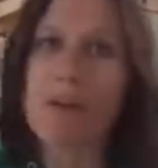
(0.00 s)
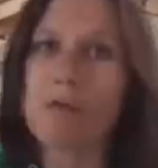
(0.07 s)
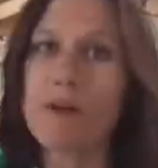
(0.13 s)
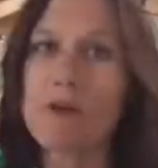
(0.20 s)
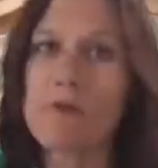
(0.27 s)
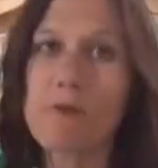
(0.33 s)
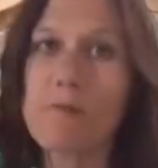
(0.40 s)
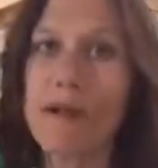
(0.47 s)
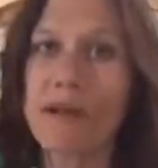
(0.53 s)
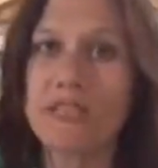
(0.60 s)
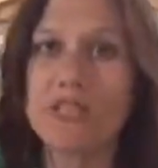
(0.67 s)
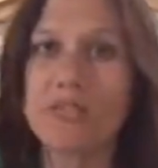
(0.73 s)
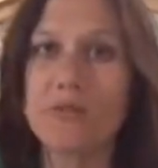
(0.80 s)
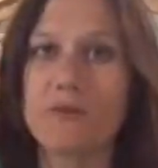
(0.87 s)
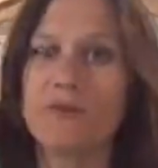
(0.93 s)
I want to
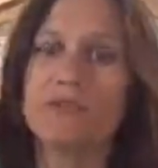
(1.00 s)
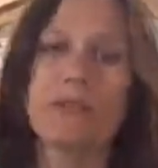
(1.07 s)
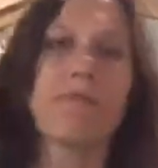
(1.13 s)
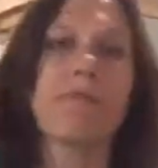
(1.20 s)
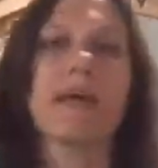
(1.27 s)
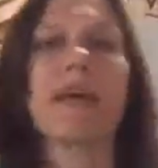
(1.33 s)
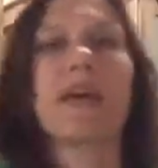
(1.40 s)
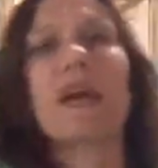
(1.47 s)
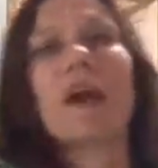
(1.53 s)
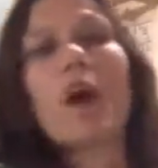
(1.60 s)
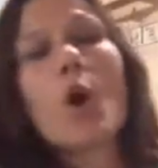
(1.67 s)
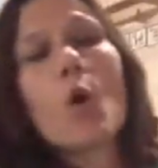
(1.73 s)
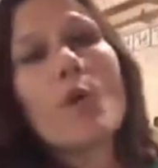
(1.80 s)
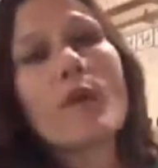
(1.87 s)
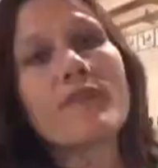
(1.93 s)
remind you of something.
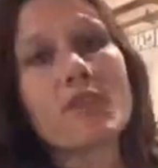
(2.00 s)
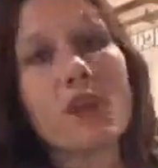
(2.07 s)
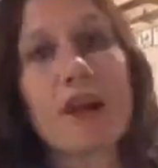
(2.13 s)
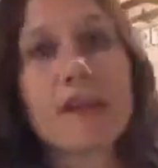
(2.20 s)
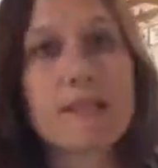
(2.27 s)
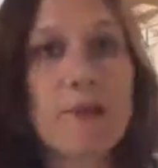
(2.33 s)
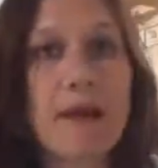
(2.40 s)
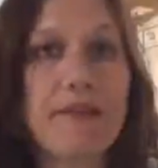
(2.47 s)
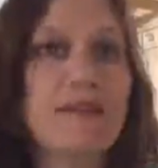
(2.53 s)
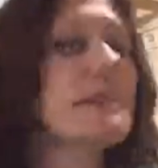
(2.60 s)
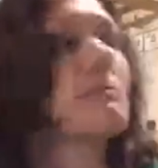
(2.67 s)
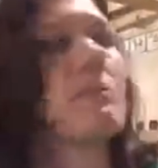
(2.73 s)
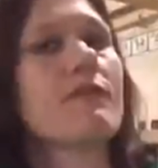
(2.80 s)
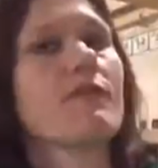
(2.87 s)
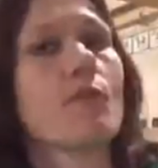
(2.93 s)
We've talked about
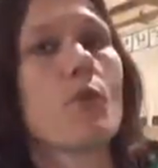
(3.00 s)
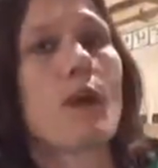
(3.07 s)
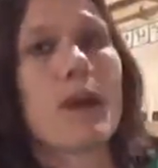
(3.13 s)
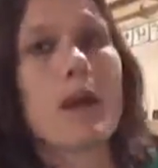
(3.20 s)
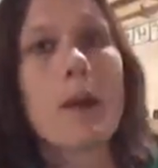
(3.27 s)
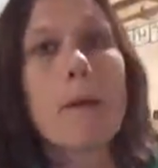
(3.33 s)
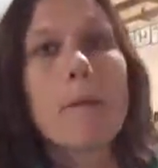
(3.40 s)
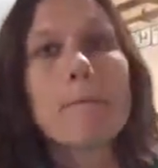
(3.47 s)
this before.